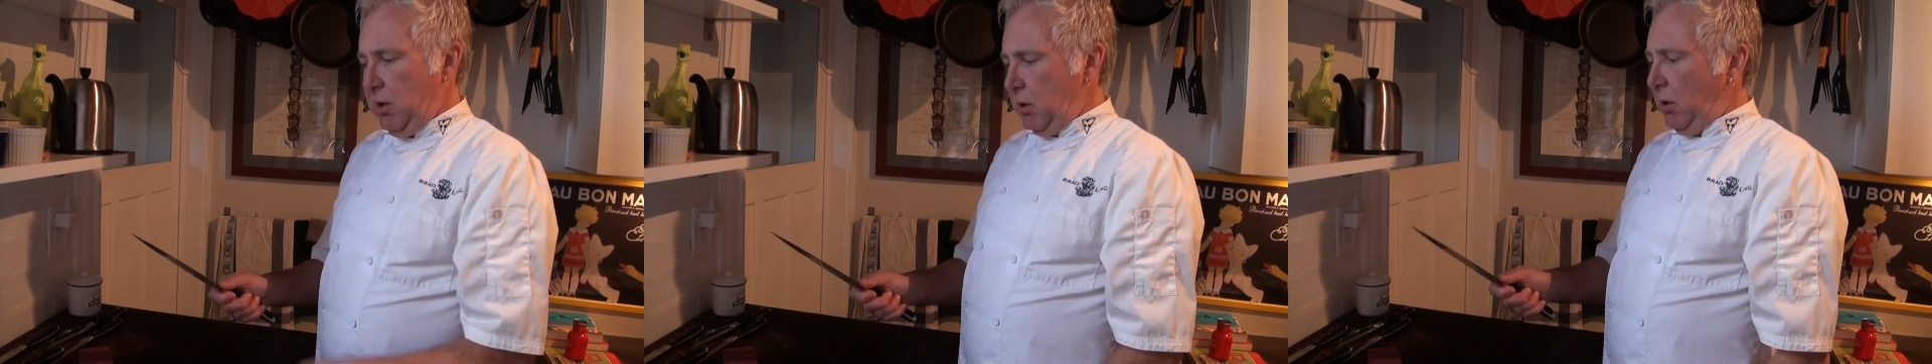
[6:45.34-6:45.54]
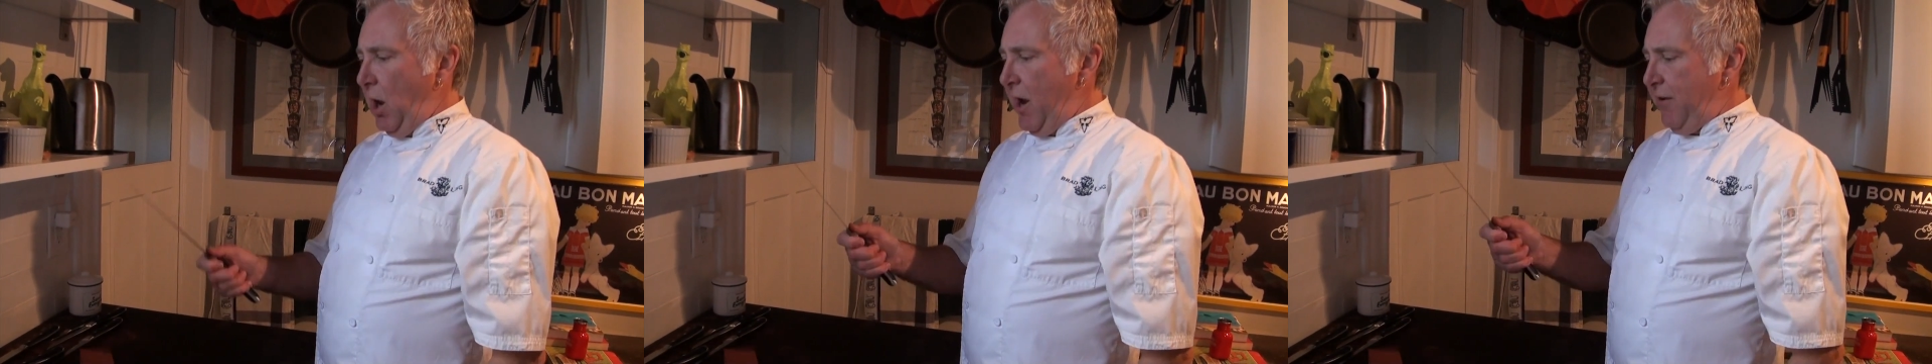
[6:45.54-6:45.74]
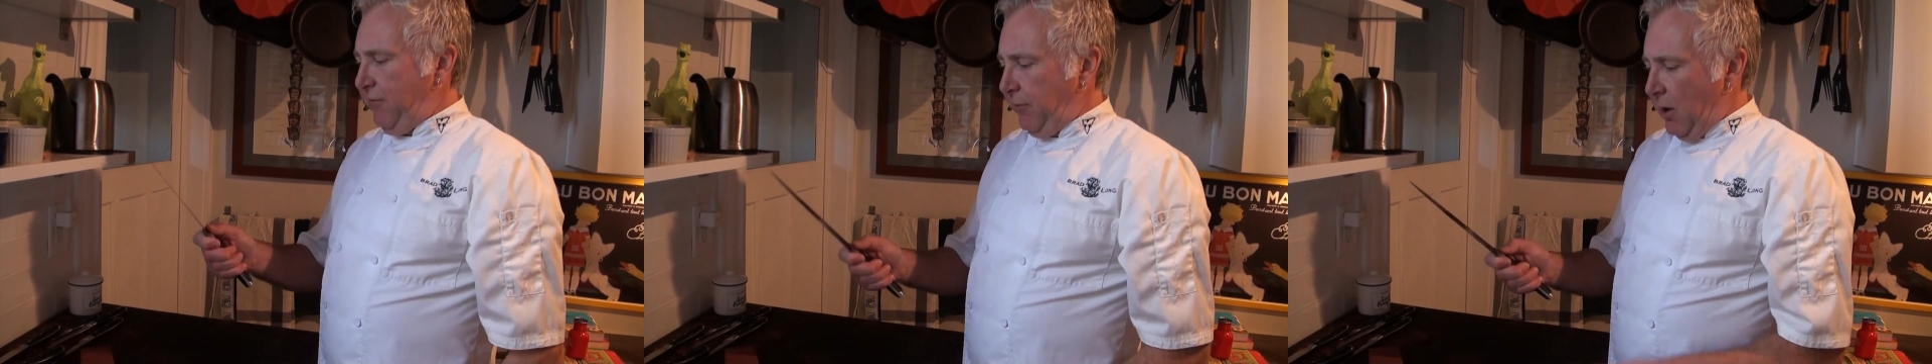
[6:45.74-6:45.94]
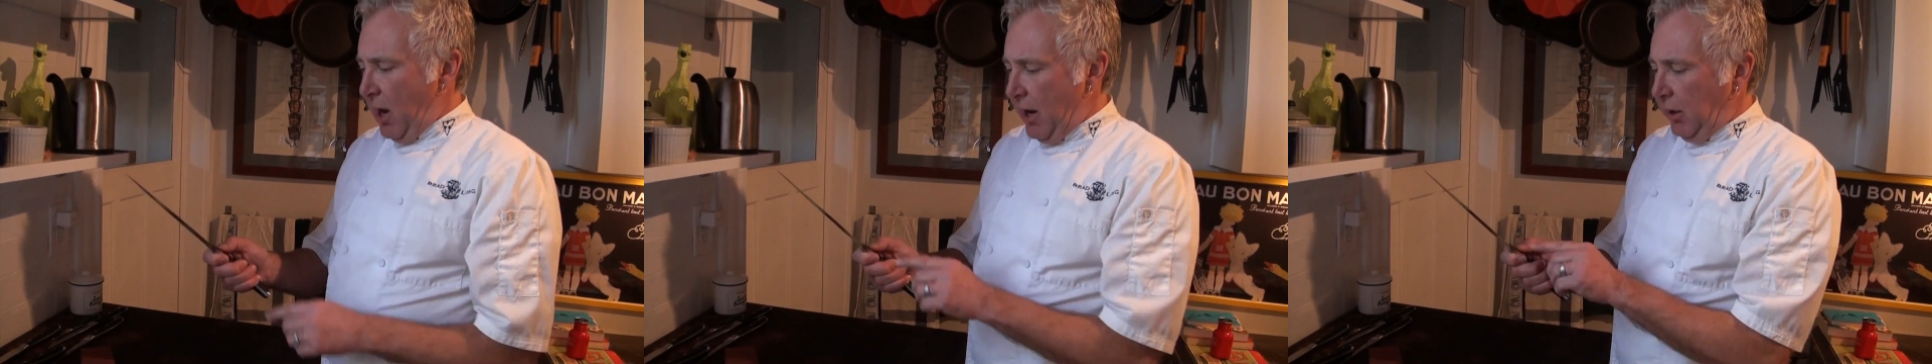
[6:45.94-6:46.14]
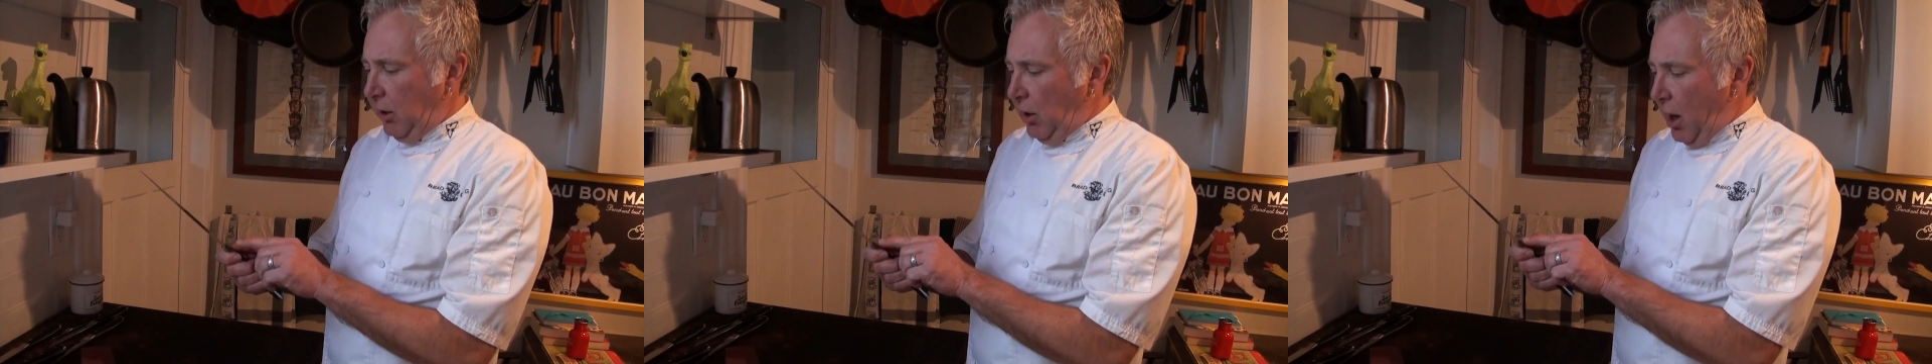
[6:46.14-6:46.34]
knife,
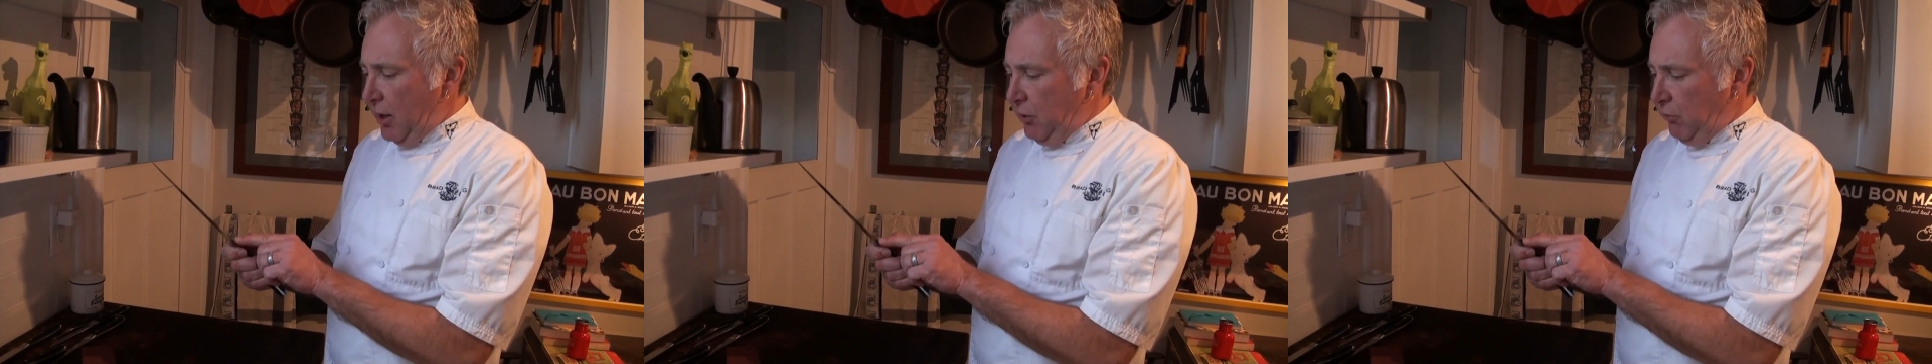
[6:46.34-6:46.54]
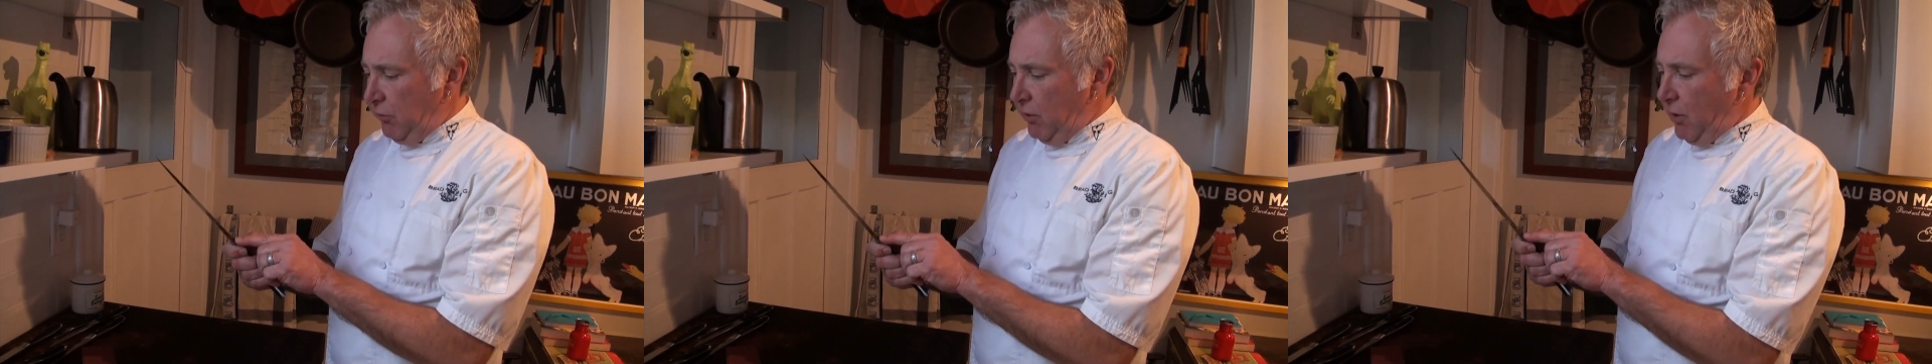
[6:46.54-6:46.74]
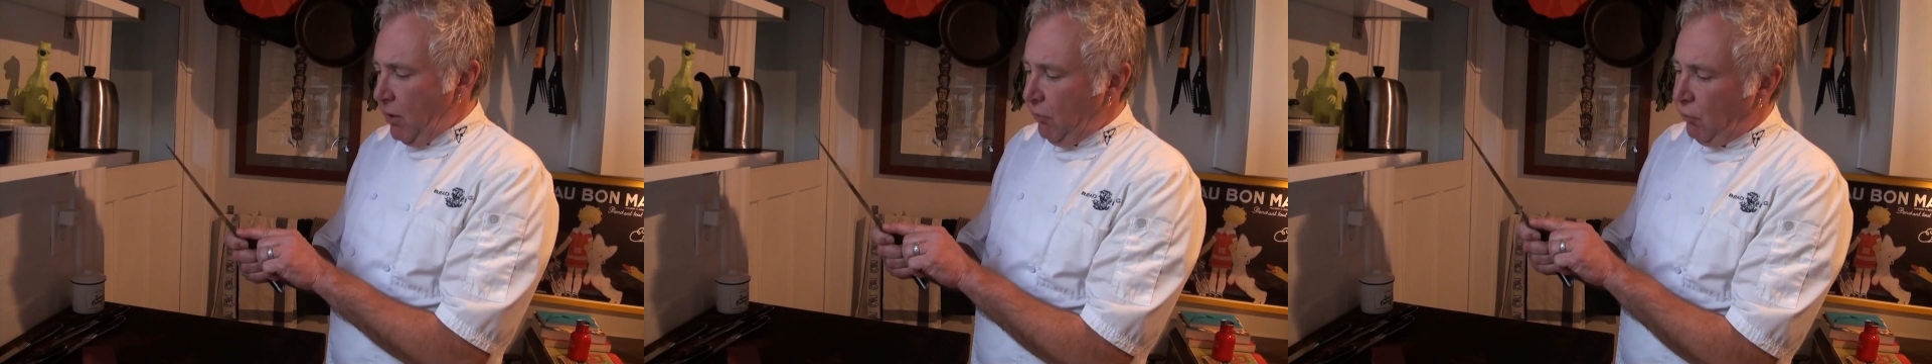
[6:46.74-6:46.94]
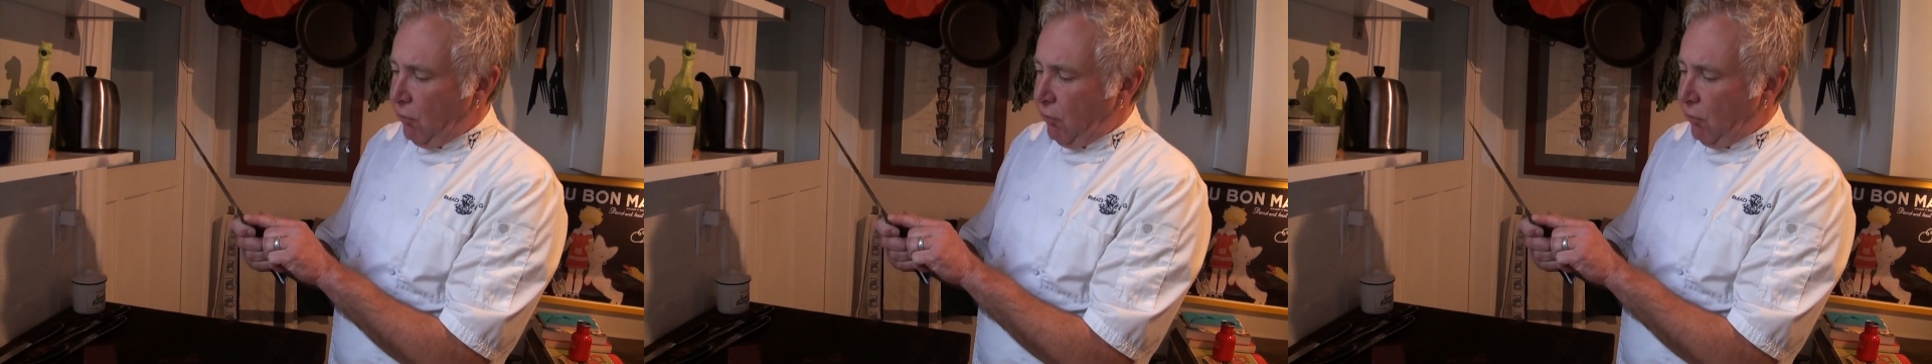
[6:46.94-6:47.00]
I usually